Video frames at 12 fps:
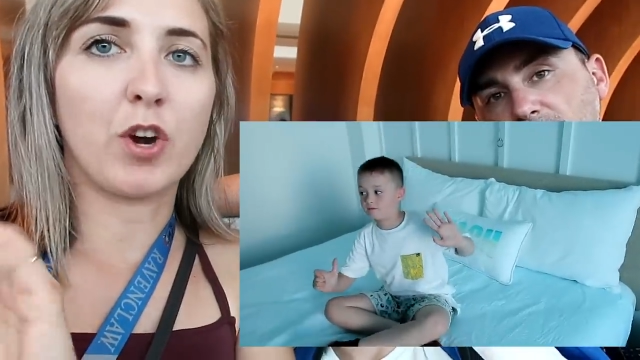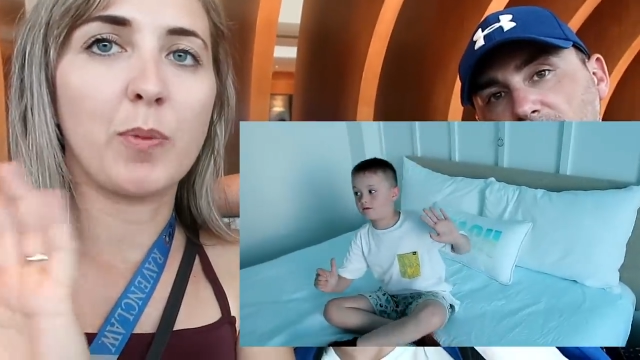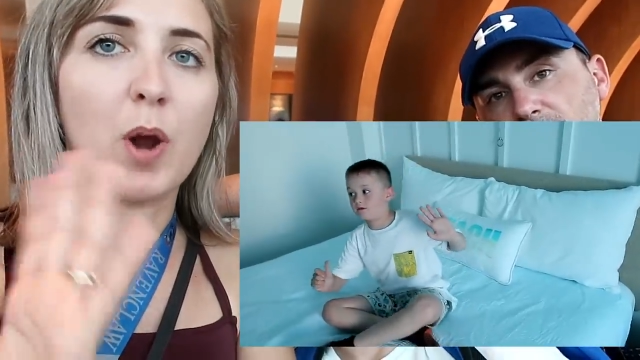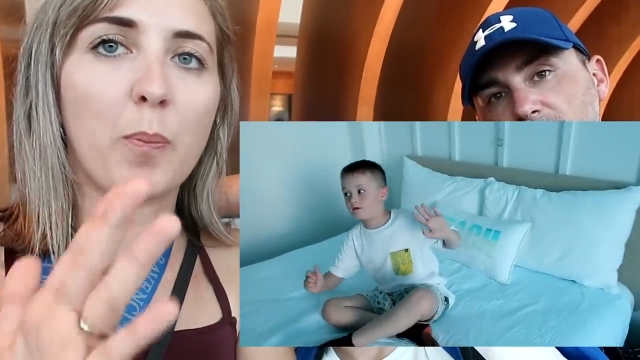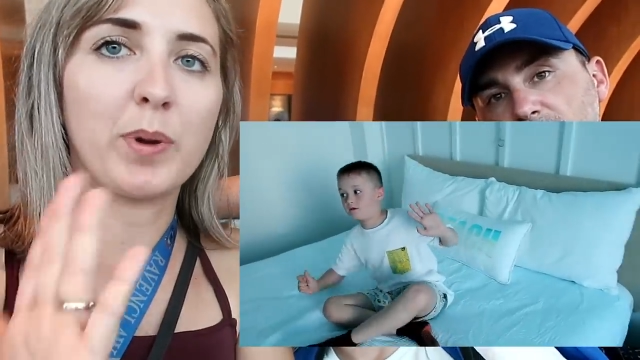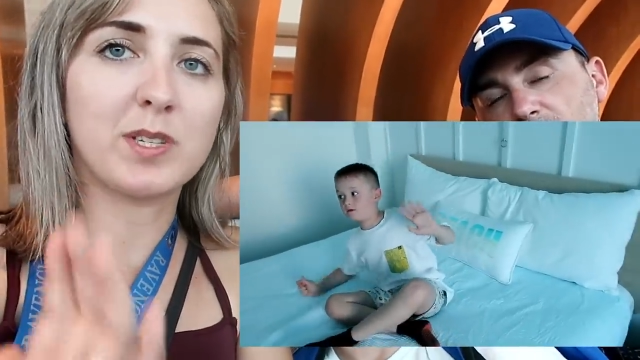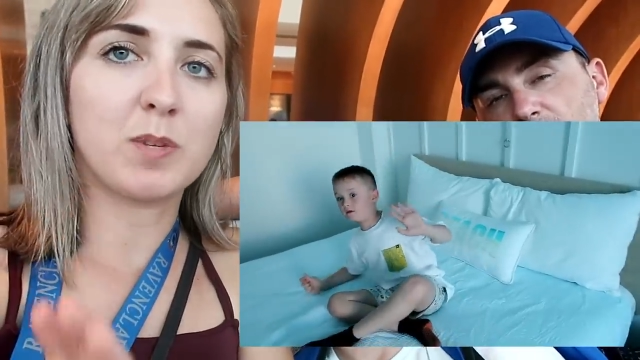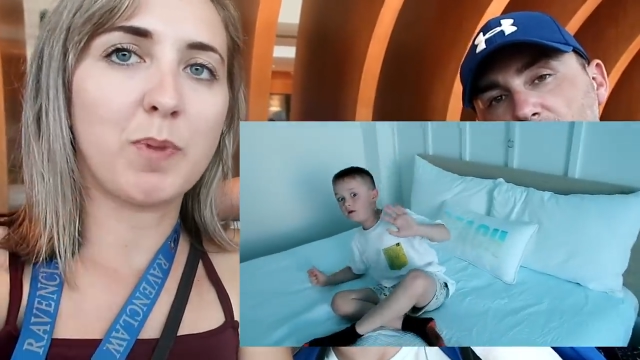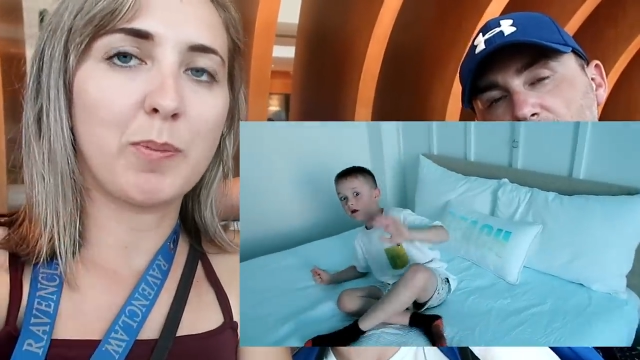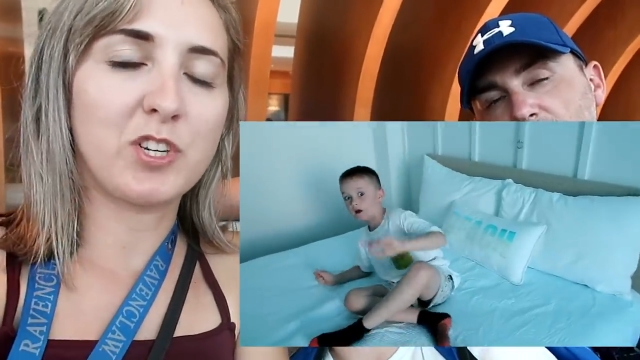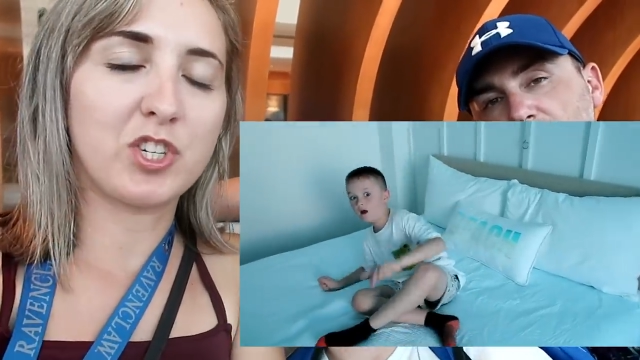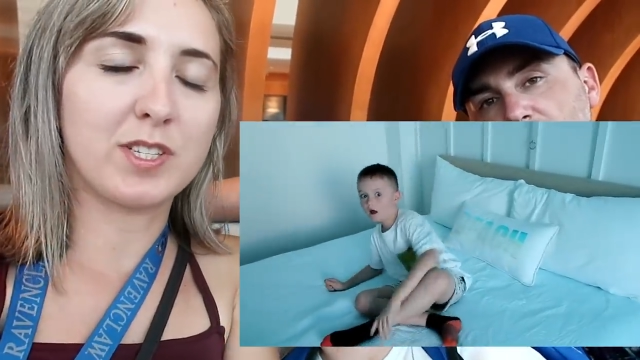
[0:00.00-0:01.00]
Speaker 1: room, and I'll put some
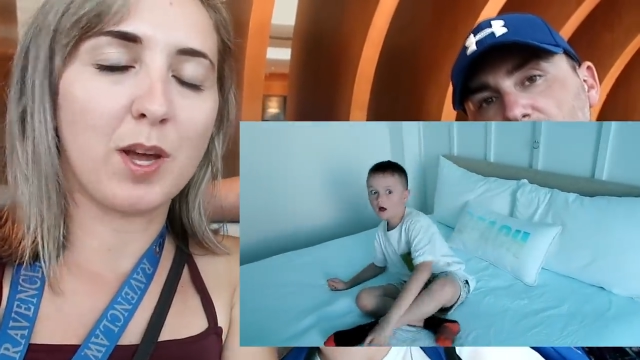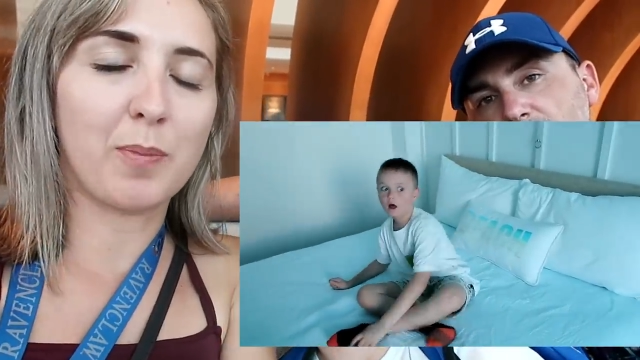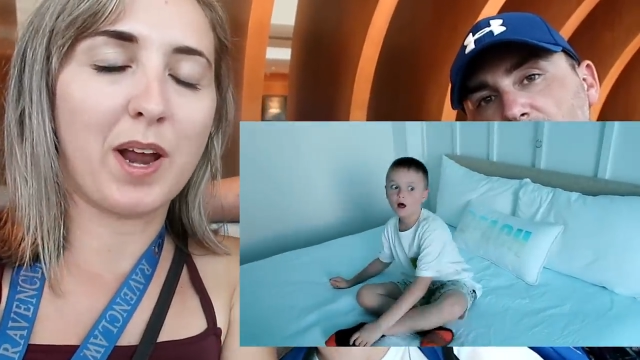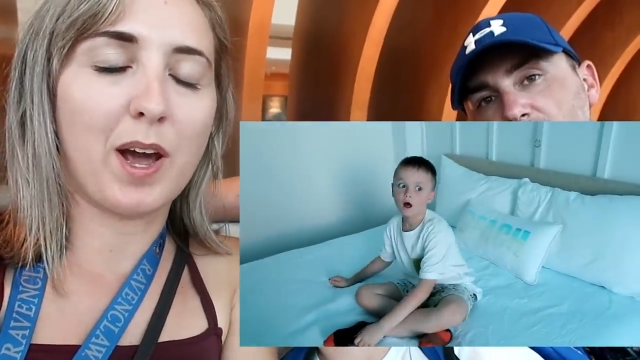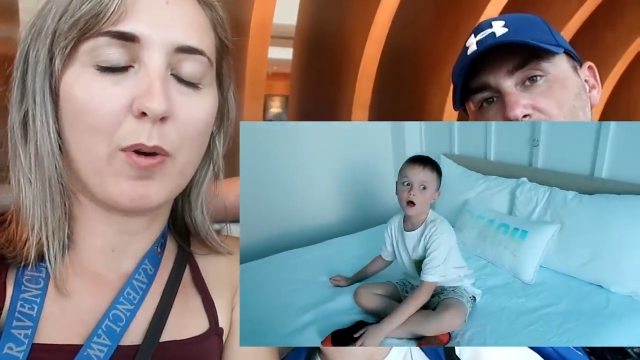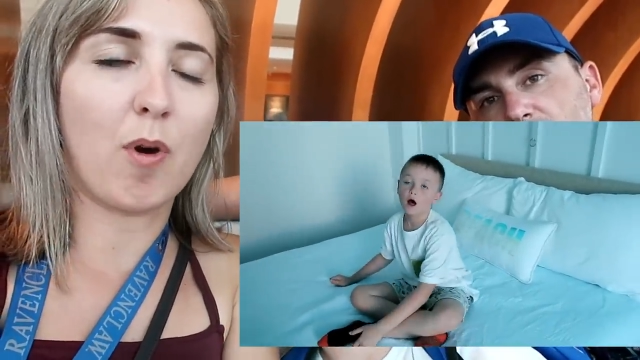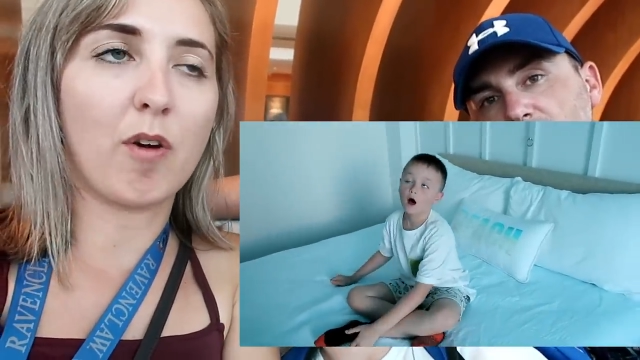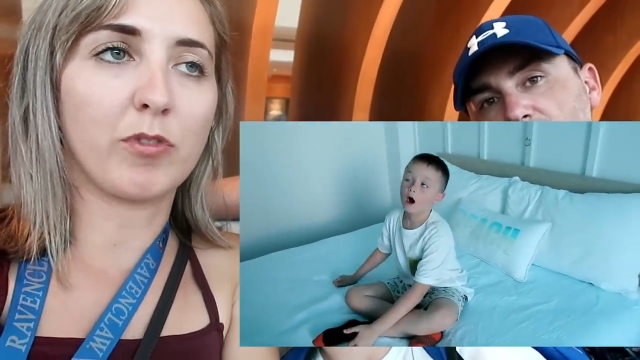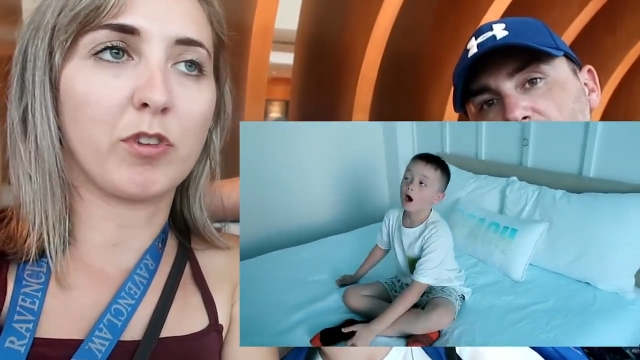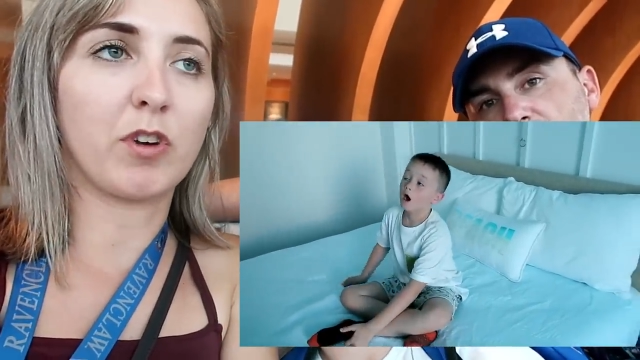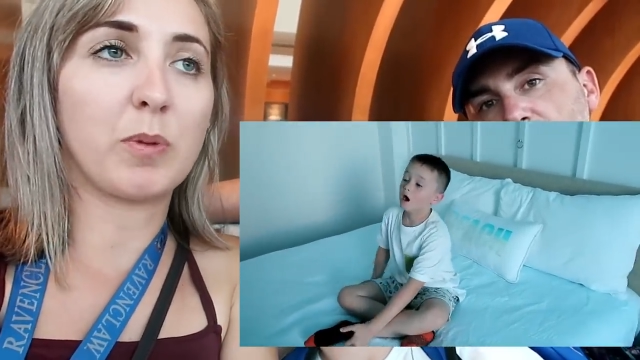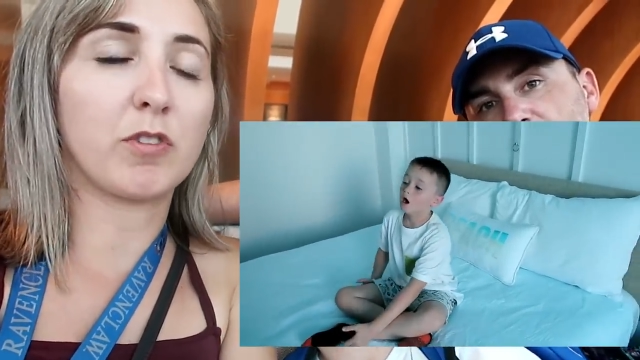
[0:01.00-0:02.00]
images up now of
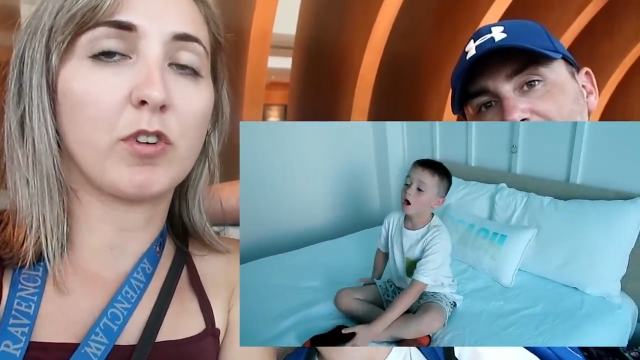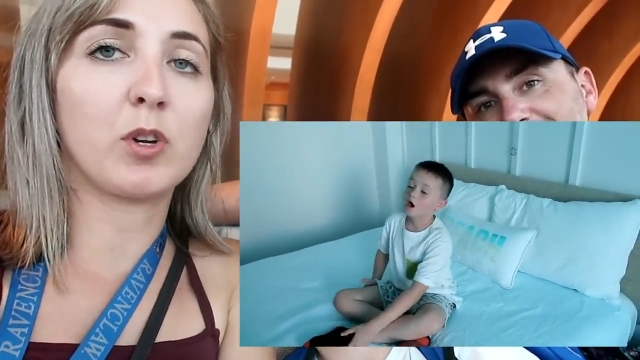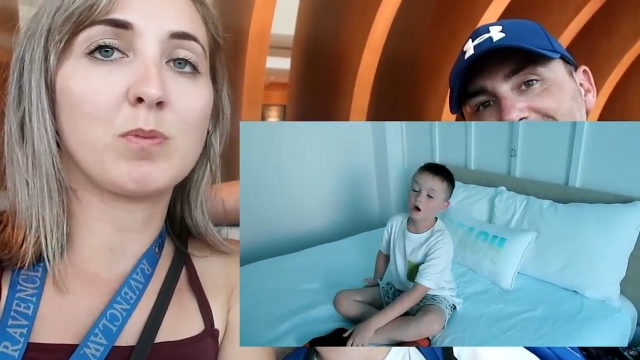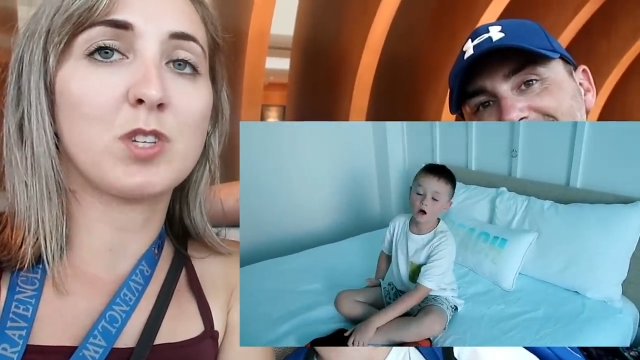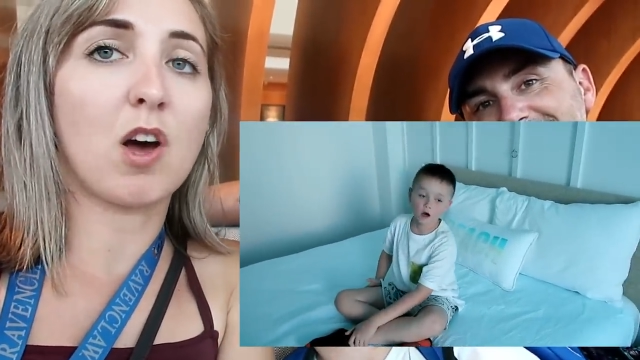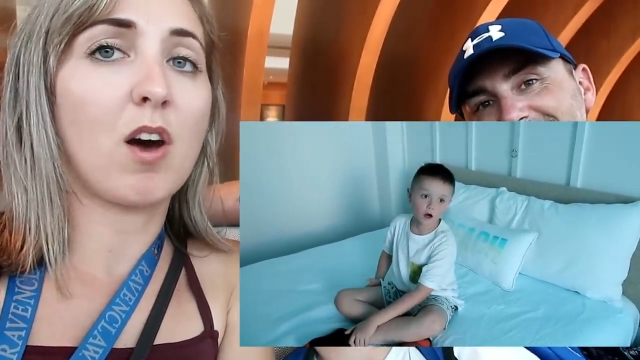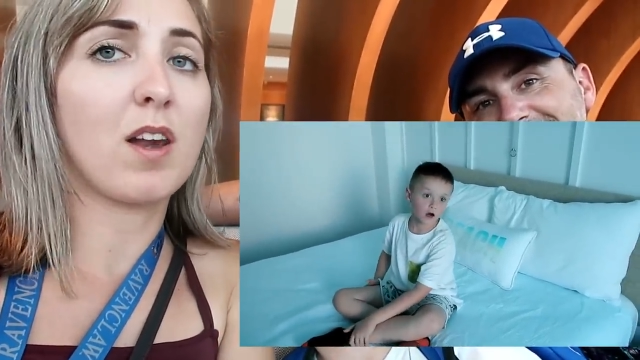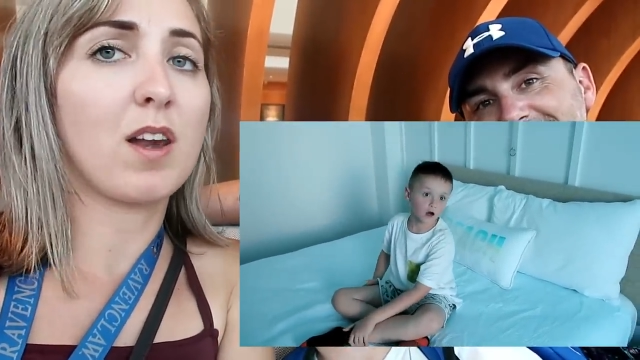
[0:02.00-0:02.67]
the room. The rooms are